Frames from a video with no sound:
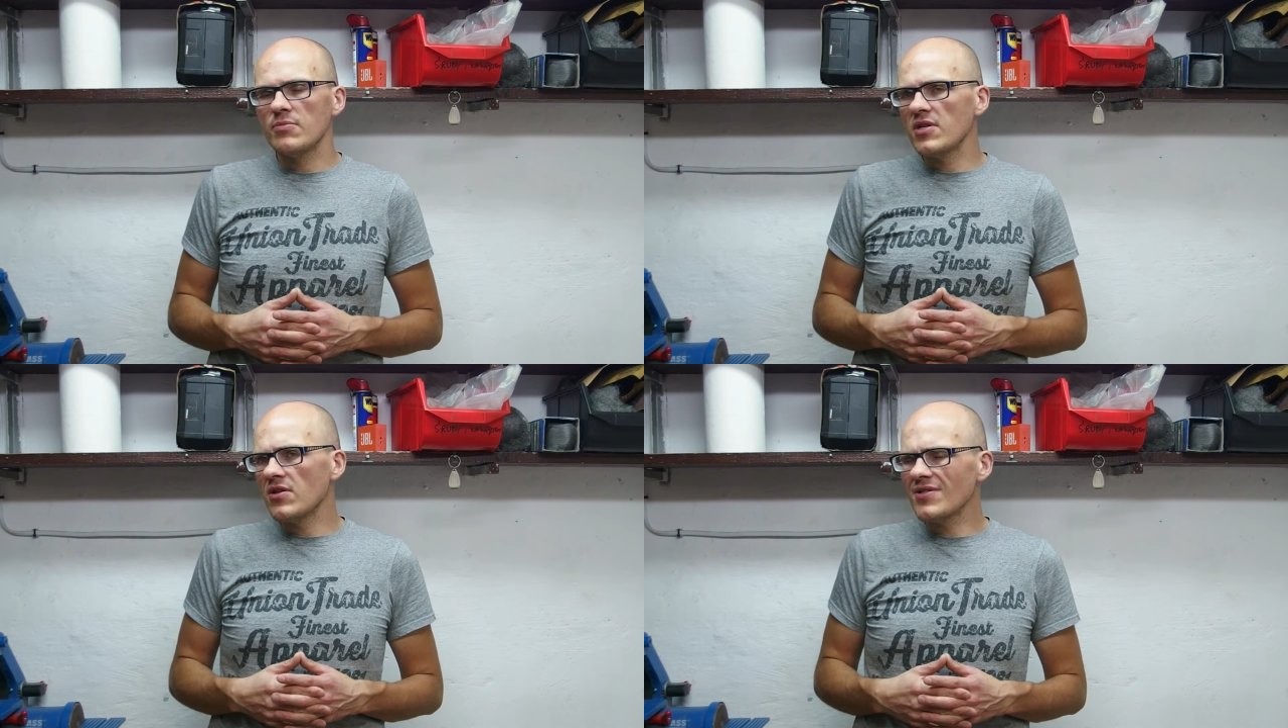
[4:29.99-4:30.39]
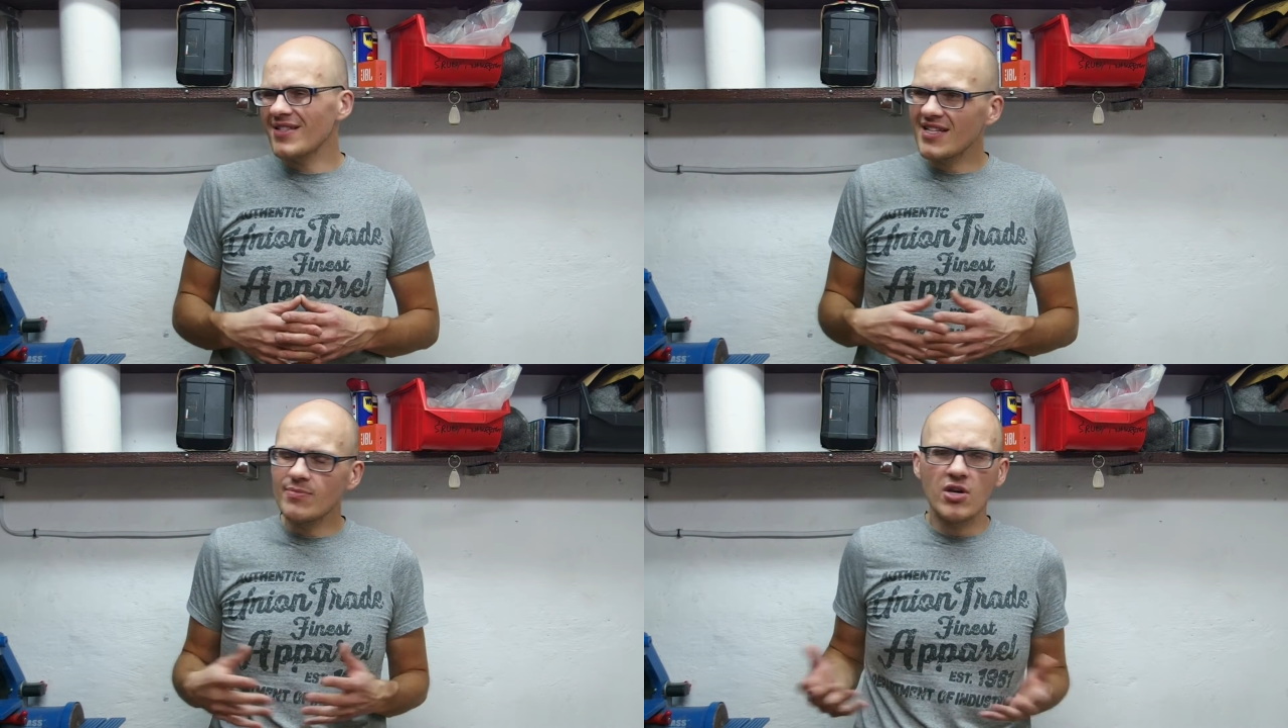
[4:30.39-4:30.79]
Because,
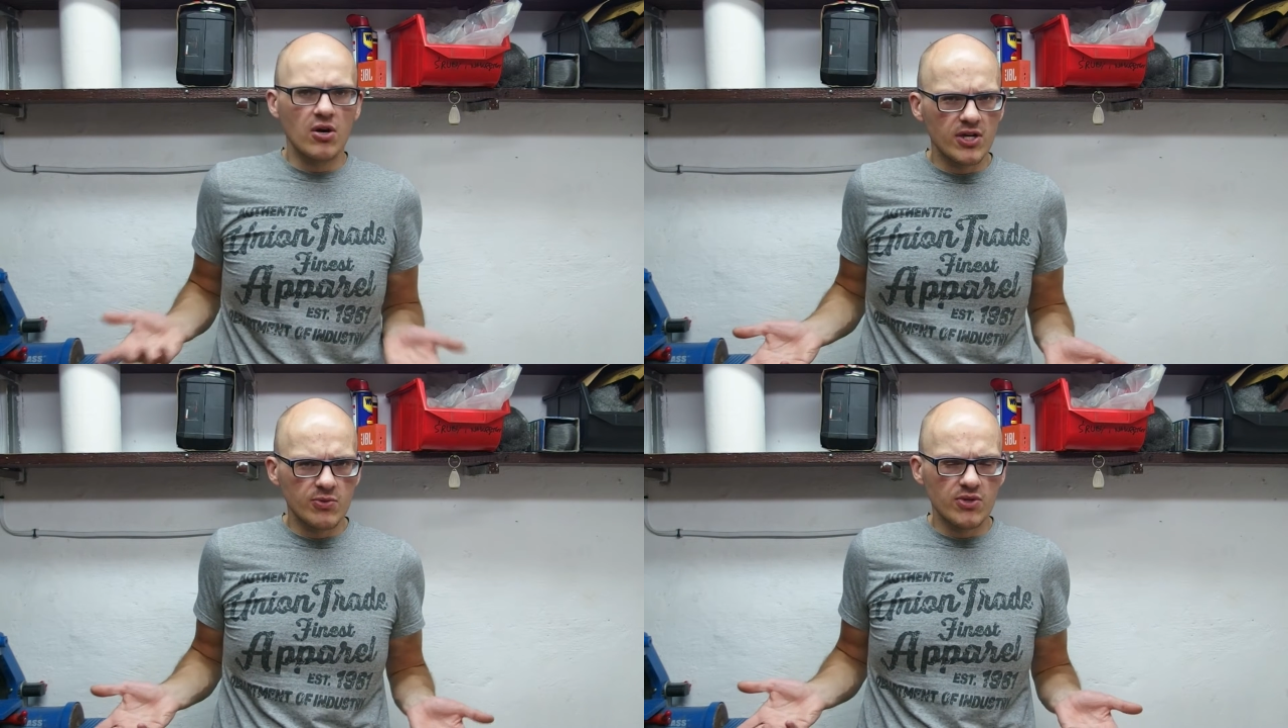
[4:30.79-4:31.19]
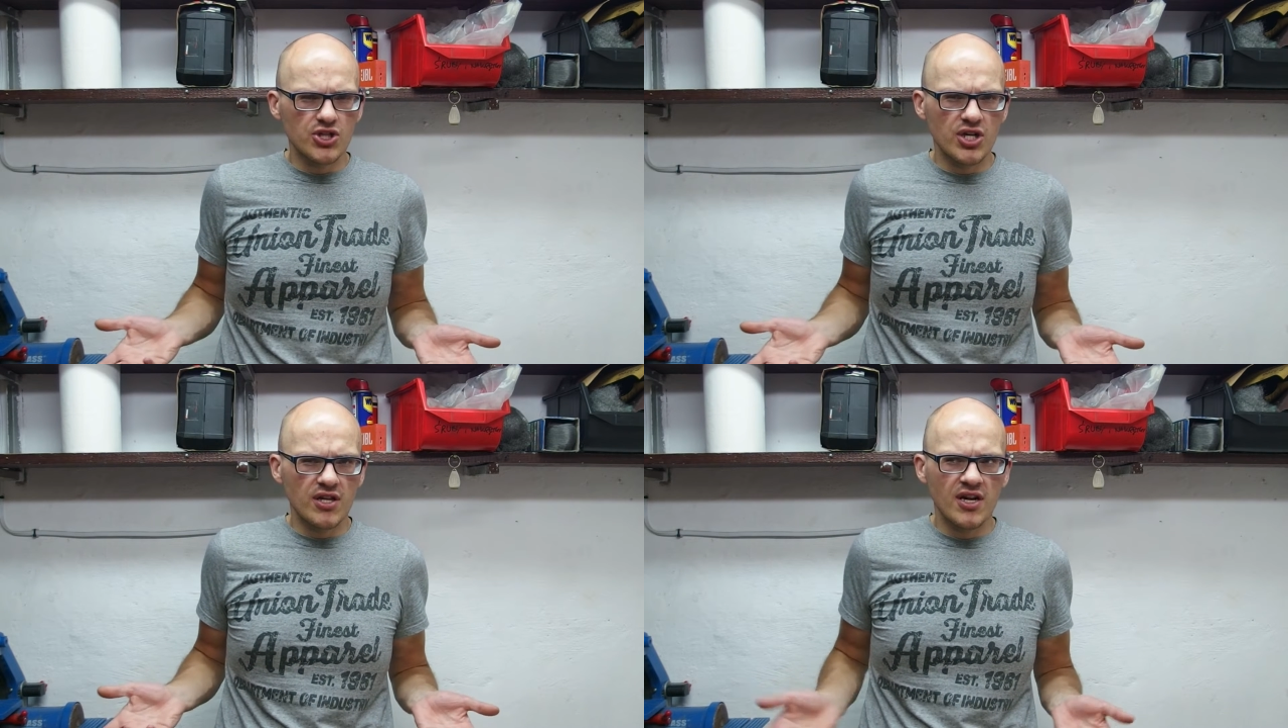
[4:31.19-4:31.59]
let's be honest with
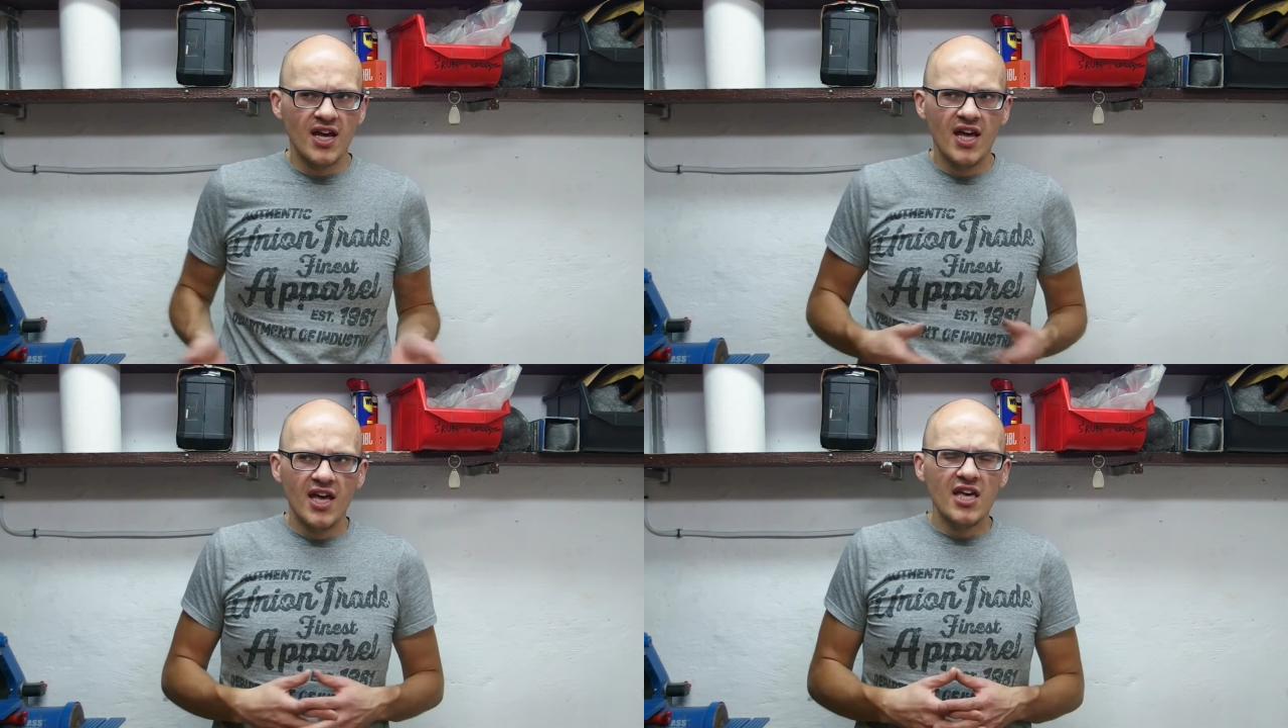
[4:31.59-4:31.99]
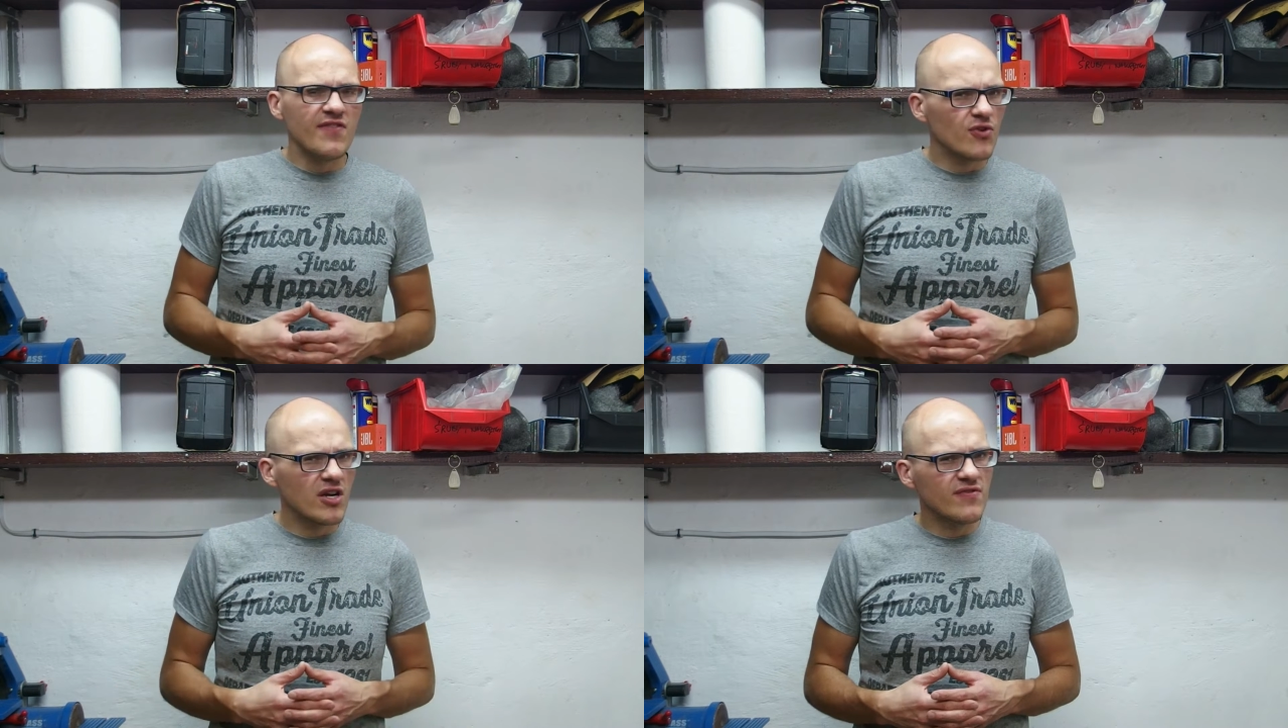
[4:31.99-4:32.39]
each other,
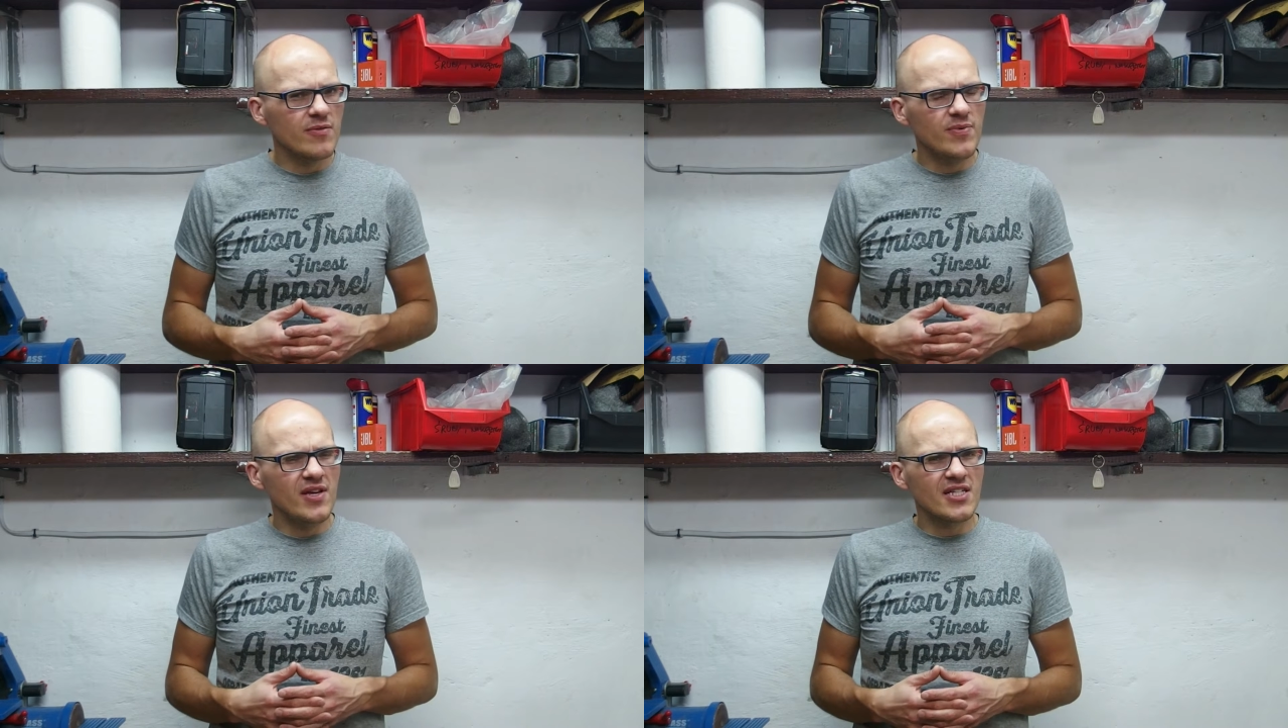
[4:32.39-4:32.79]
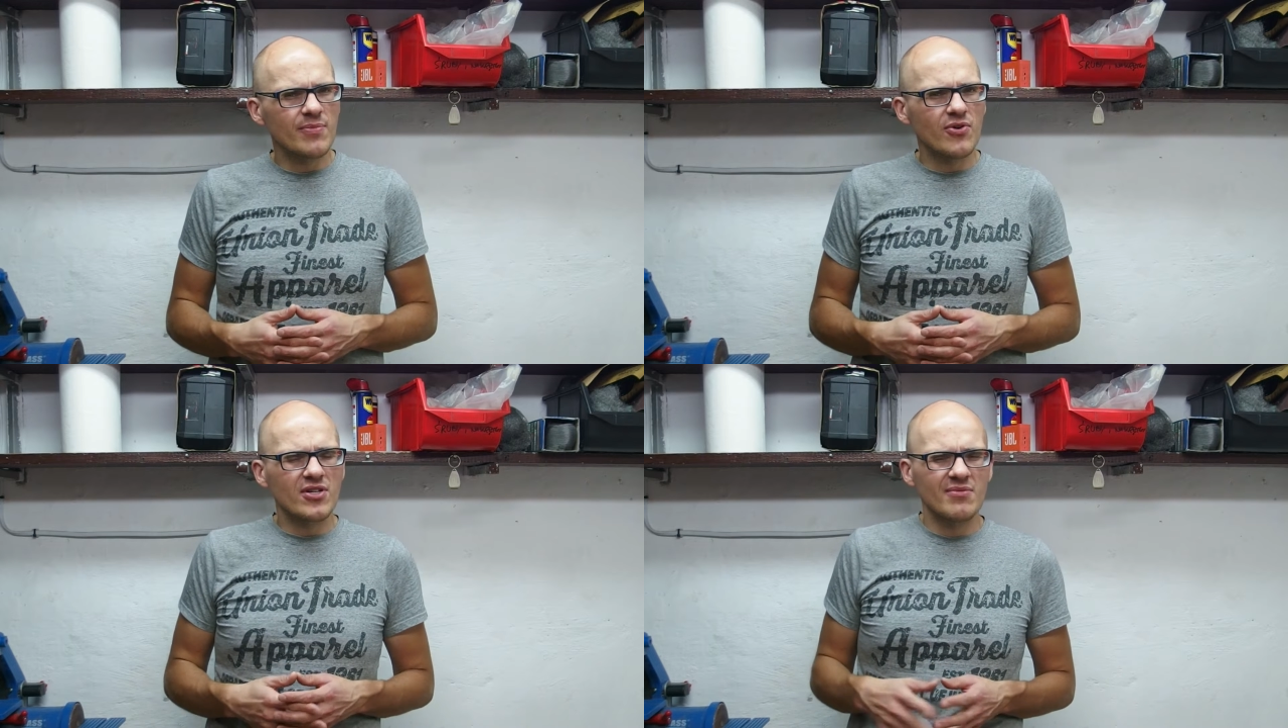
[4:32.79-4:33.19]
if your FTP is
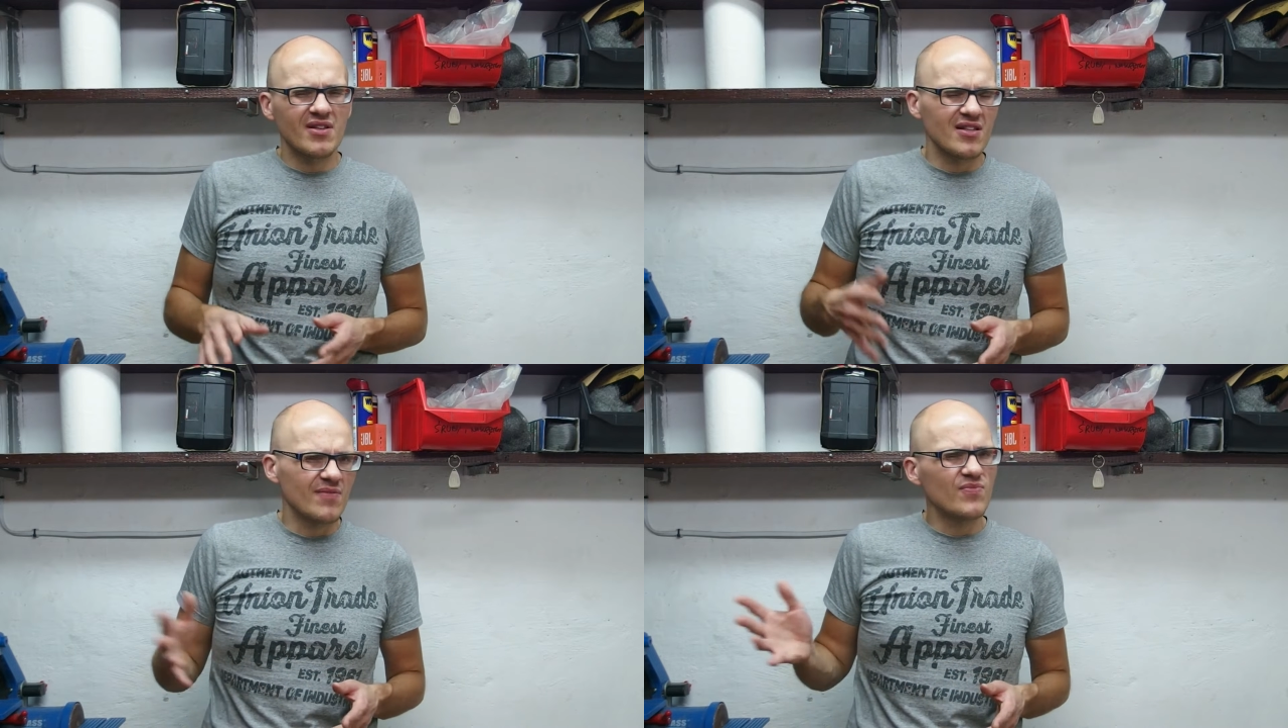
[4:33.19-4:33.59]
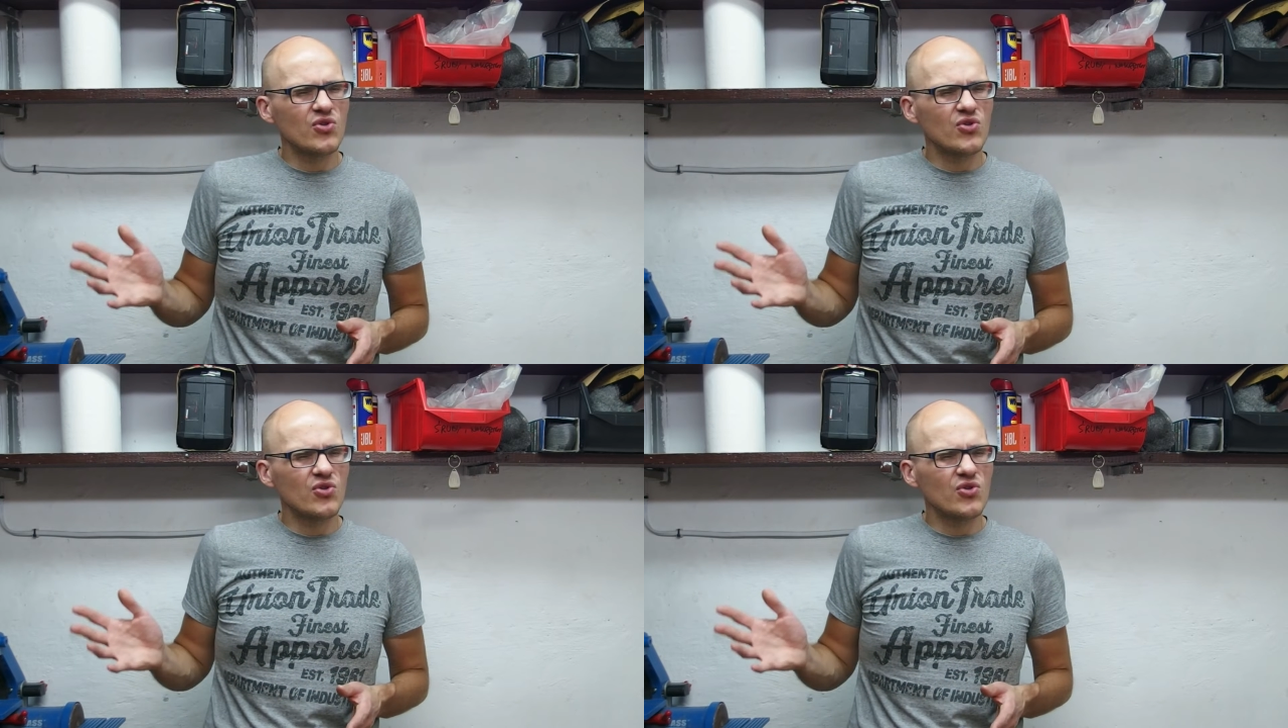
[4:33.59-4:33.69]
approximately